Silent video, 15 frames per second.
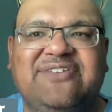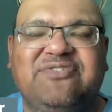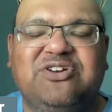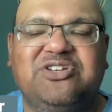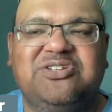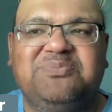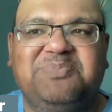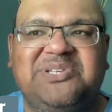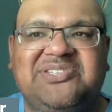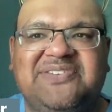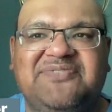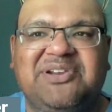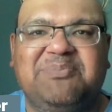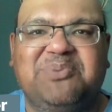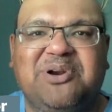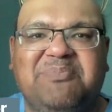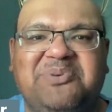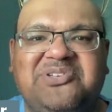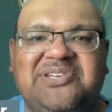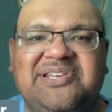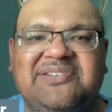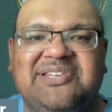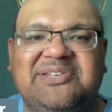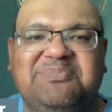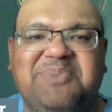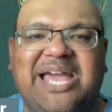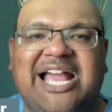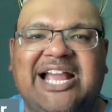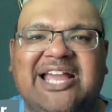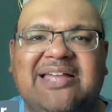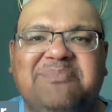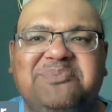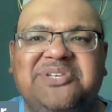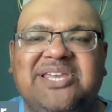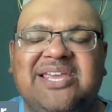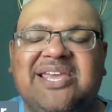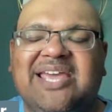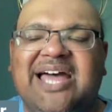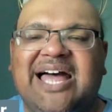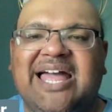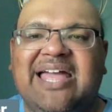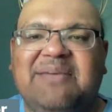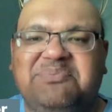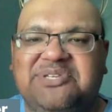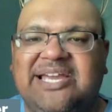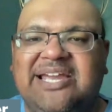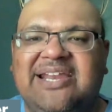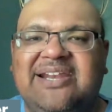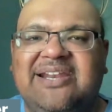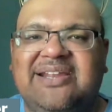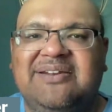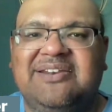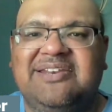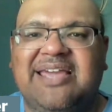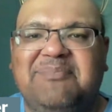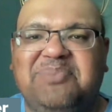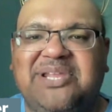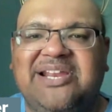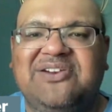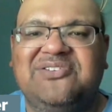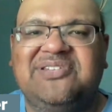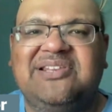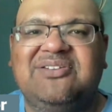for specific purposes as backups, high upside type players.